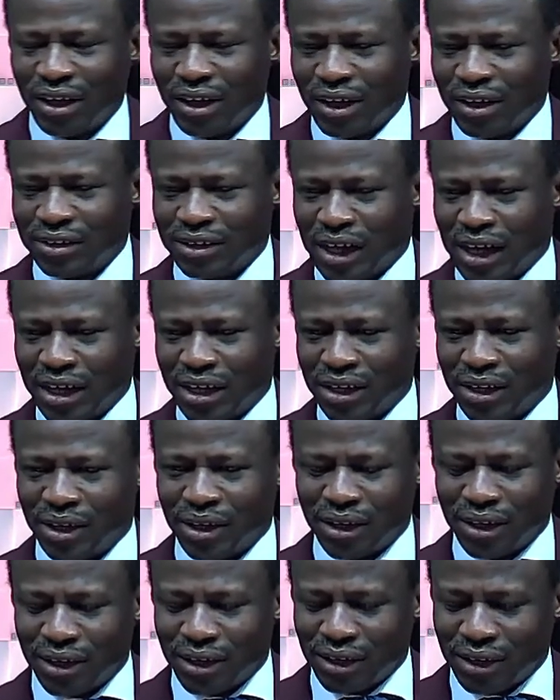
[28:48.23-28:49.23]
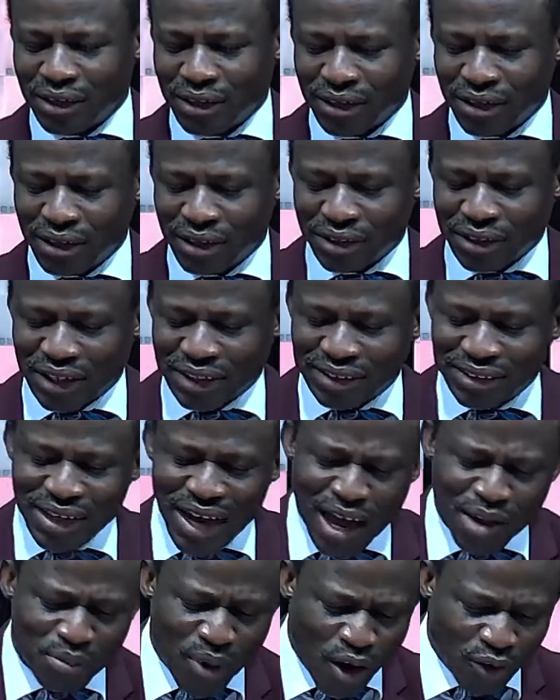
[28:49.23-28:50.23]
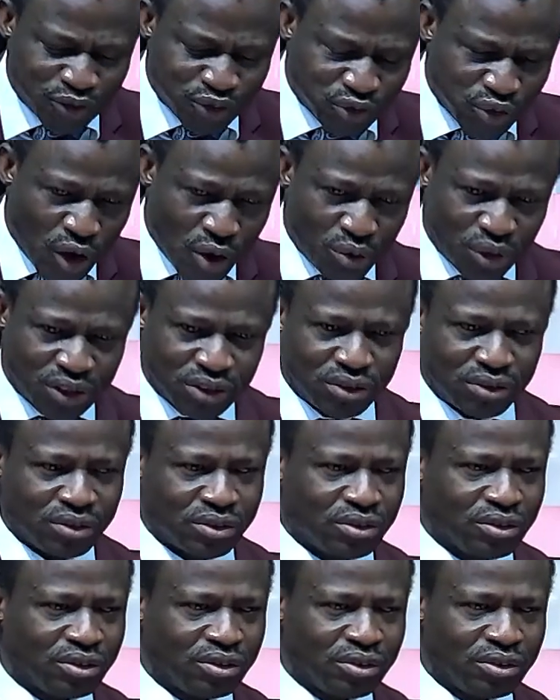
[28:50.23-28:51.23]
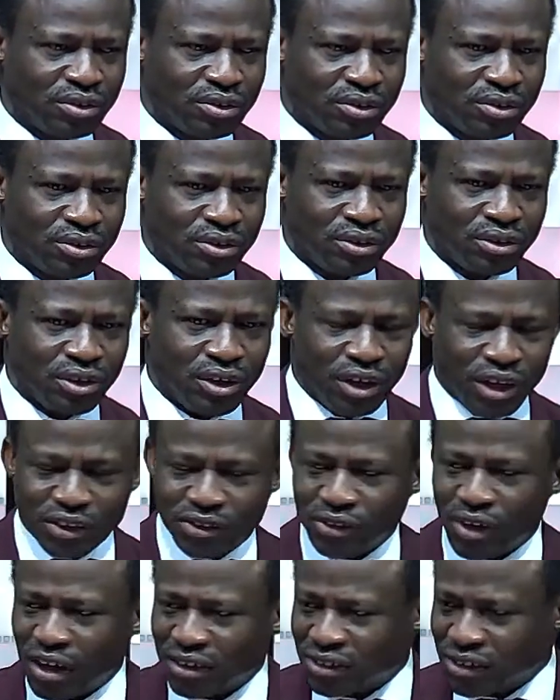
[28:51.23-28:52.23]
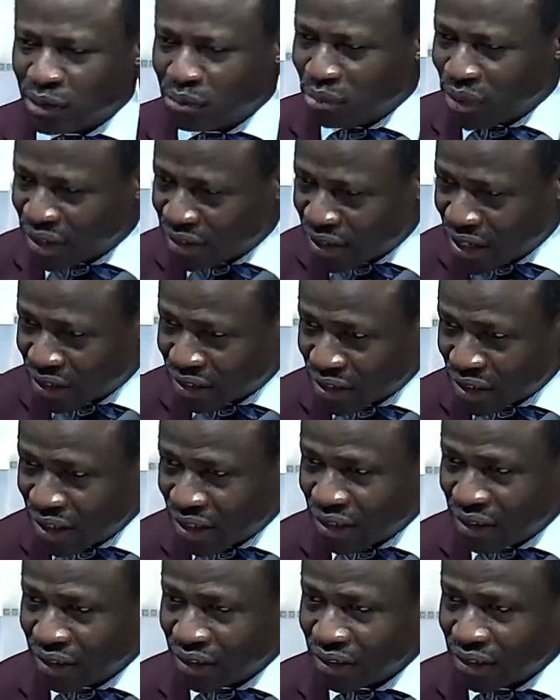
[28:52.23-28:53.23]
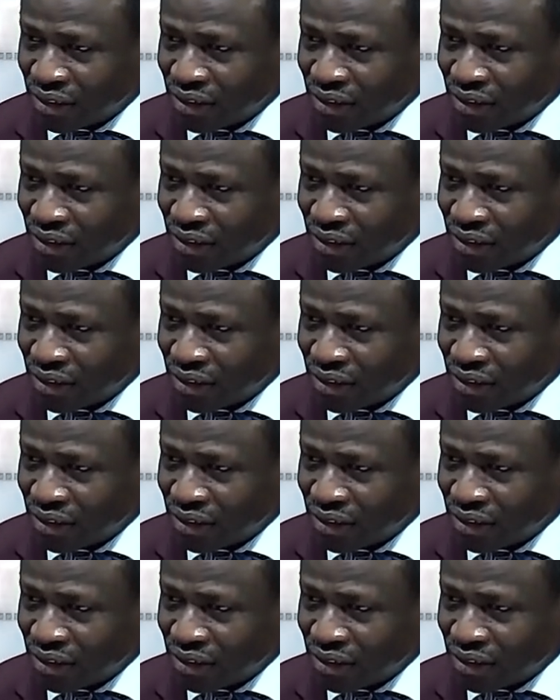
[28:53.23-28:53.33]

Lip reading: the time of sowing is not immediately